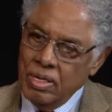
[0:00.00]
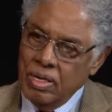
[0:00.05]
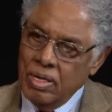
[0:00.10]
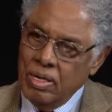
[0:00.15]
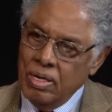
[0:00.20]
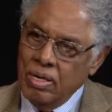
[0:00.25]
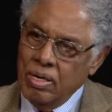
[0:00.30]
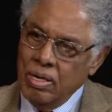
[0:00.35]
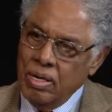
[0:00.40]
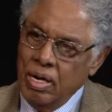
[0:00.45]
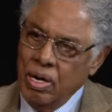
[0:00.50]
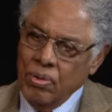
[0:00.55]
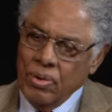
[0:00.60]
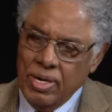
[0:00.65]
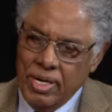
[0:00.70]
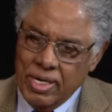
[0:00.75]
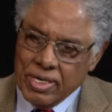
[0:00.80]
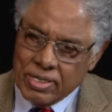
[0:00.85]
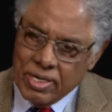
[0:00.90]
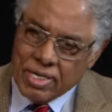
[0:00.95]
about.
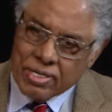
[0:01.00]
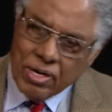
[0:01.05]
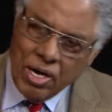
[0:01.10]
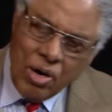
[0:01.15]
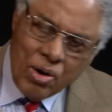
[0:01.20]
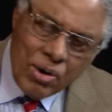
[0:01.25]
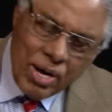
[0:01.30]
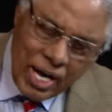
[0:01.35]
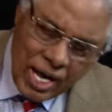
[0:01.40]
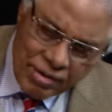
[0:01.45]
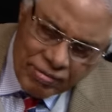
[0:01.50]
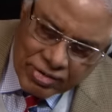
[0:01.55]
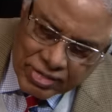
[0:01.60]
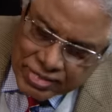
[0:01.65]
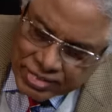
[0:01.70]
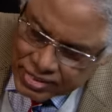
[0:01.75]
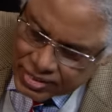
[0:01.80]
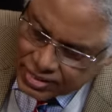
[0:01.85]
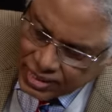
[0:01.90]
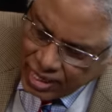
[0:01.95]
What's well, oh
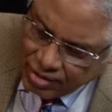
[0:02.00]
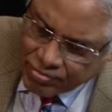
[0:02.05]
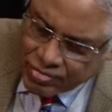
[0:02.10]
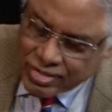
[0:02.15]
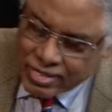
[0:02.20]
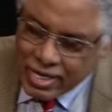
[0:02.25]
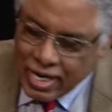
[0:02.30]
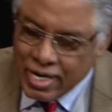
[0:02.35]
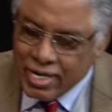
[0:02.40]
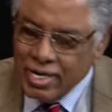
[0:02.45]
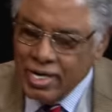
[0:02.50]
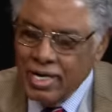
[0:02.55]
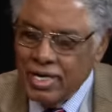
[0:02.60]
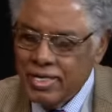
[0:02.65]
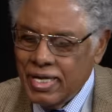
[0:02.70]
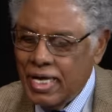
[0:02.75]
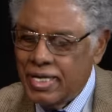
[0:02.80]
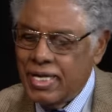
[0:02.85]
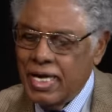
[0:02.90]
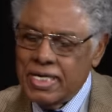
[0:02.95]
heavens, heavens! I,
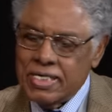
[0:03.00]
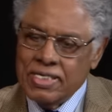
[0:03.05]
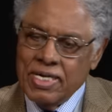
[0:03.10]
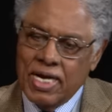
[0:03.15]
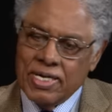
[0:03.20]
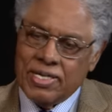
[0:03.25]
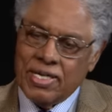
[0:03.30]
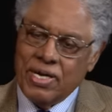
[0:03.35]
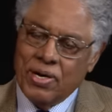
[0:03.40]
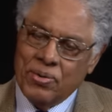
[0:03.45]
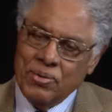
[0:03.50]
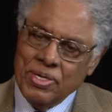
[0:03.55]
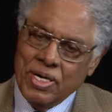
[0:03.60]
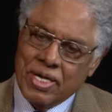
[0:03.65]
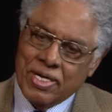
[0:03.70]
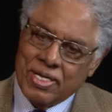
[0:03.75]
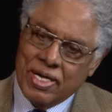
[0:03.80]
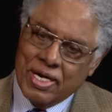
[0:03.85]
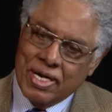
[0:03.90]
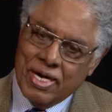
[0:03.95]
that, that's not the
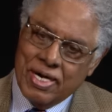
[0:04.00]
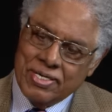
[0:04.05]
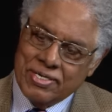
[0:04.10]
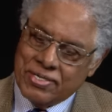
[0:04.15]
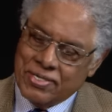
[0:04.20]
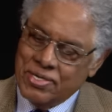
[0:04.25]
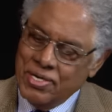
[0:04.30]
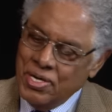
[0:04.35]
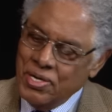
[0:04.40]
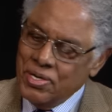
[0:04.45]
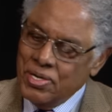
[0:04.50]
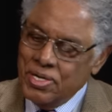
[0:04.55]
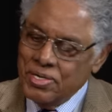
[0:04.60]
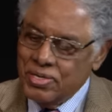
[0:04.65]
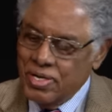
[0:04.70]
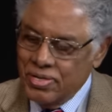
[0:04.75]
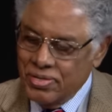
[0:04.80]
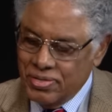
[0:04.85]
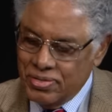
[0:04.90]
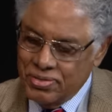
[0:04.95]
only thing I,
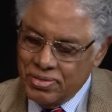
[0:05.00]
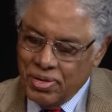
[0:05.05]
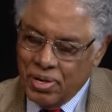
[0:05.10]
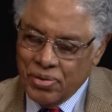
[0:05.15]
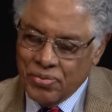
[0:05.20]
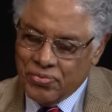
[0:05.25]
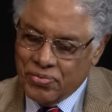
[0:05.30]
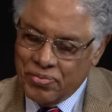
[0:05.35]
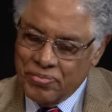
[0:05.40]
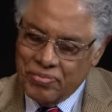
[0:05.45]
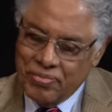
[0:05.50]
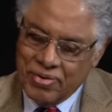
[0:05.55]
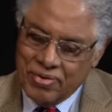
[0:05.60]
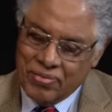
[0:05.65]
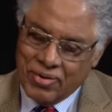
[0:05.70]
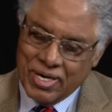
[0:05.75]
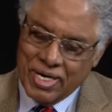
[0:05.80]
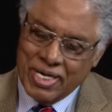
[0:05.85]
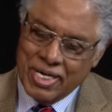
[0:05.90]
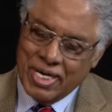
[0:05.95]
uh, you know, from
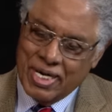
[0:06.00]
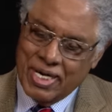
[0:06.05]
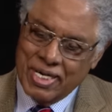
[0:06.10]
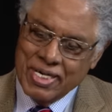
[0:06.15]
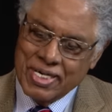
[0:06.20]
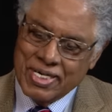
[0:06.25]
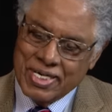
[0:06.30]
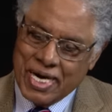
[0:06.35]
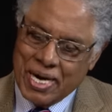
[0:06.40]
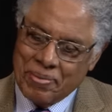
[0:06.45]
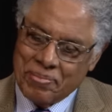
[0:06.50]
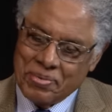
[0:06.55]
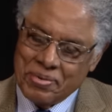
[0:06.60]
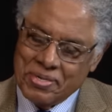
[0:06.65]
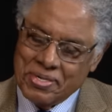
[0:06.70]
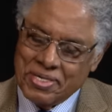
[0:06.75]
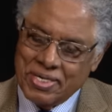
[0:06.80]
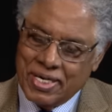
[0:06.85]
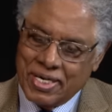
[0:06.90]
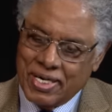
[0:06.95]
uh, one of the other
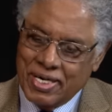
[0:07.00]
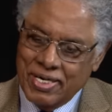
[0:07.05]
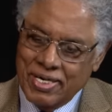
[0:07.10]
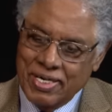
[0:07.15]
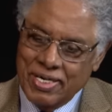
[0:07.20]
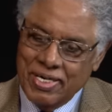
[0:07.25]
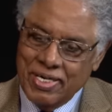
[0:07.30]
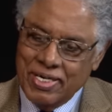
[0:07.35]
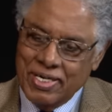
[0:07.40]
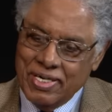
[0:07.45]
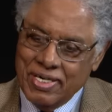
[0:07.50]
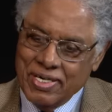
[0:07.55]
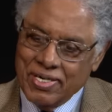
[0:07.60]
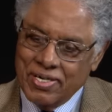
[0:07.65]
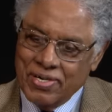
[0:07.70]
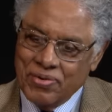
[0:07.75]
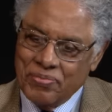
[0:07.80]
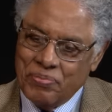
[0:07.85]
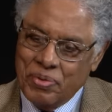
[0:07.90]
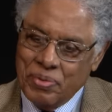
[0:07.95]
chapters there.
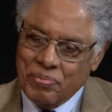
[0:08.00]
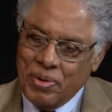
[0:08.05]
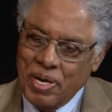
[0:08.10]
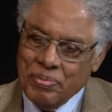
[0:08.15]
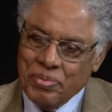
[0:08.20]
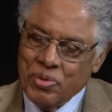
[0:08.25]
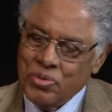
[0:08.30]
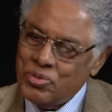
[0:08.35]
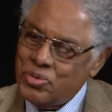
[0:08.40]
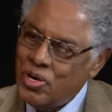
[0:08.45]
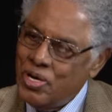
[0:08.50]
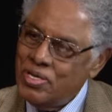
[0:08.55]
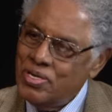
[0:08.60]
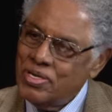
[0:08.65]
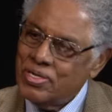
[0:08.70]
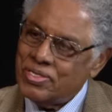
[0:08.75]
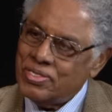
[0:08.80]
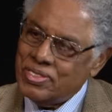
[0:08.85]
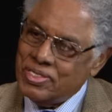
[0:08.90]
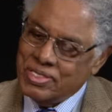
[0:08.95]
The people who talk,
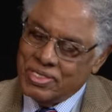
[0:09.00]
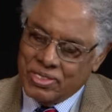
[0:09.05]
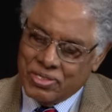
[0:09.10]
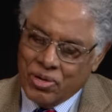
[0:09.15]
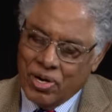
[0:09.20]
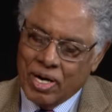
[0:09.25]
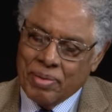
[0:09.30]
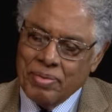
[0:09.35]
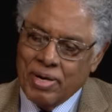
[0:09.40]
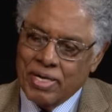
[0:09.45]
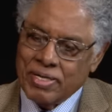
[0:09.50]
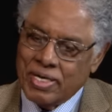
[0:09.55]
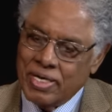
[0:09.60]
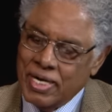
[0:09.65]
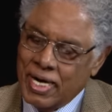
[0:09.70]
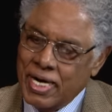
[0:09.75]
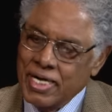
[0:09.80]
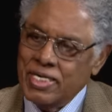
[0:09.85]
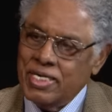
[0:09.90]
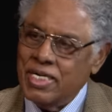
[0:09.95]
look talk about
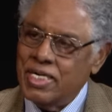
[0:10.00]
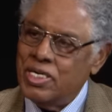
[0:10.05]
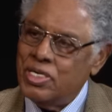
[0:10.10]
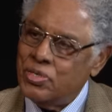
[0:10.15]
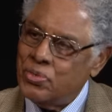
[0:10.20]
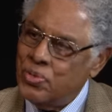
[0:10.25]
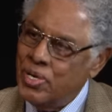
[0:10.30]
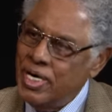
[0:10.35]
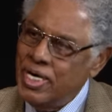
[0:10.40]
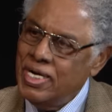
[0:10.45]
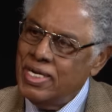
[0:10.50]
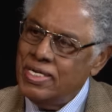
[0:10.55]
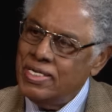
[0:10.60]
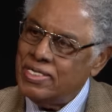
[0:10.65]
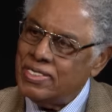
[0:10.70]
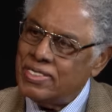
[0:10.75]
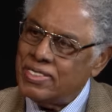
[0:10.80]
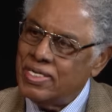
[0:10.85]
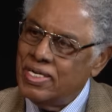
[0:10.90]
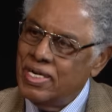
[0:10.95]
the
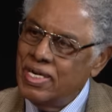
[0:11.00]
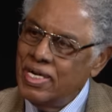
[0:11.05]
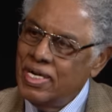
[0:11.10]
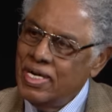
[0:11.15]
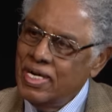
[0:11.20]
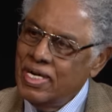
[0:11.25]
1920s,